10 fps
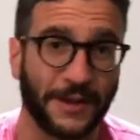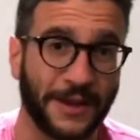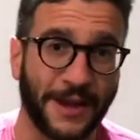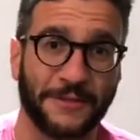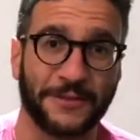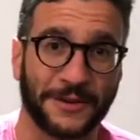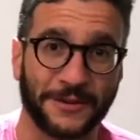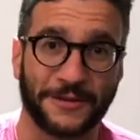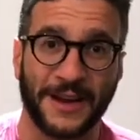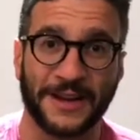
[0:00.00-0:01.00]
they have an
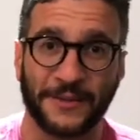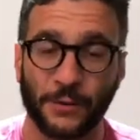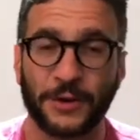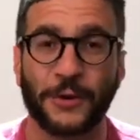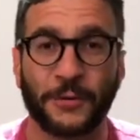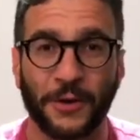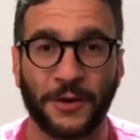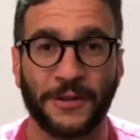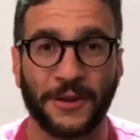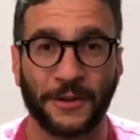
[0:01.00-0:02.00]
understanding of what goes
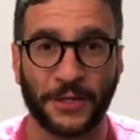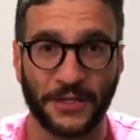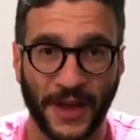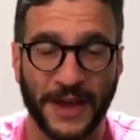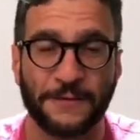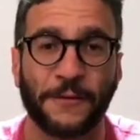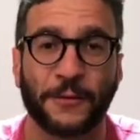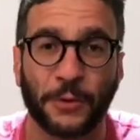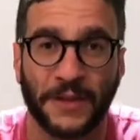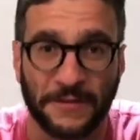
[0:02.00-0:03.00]
on and they're thankful
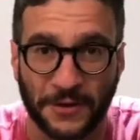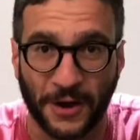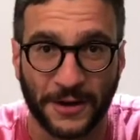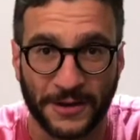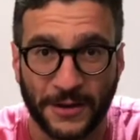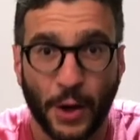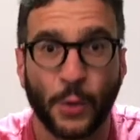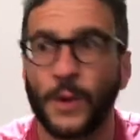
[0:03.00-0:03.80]
for what they've gotten